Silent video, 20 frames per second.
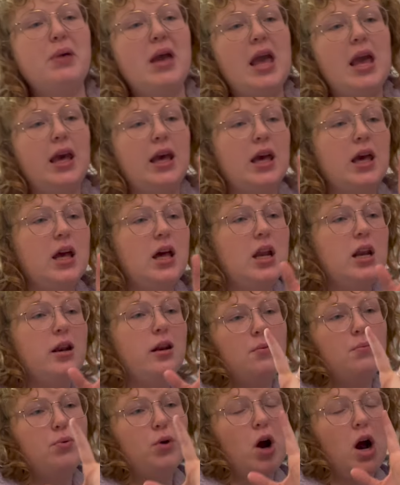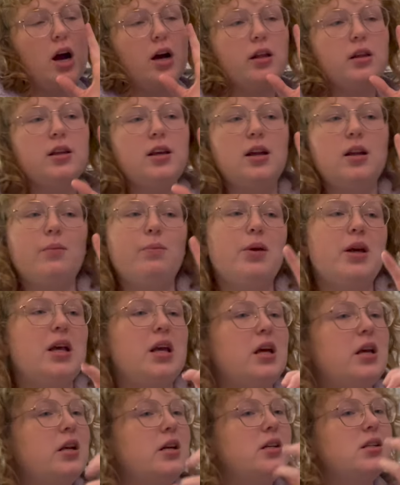bacon, broccoli, and
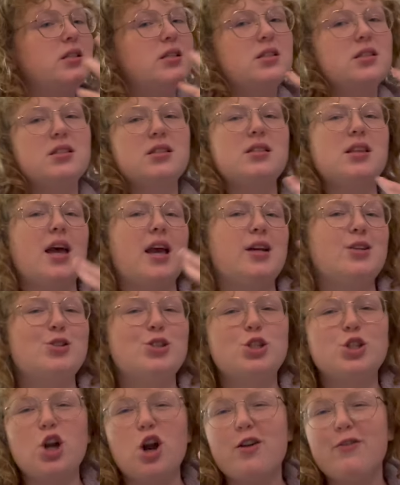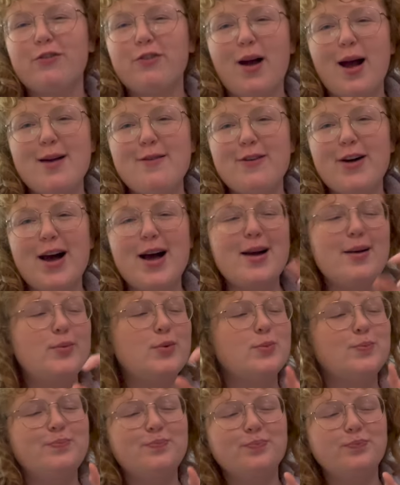peas, like stir fry
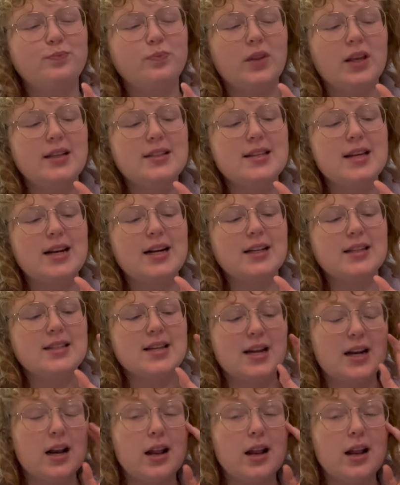vibe. Mm, 10 out of 10.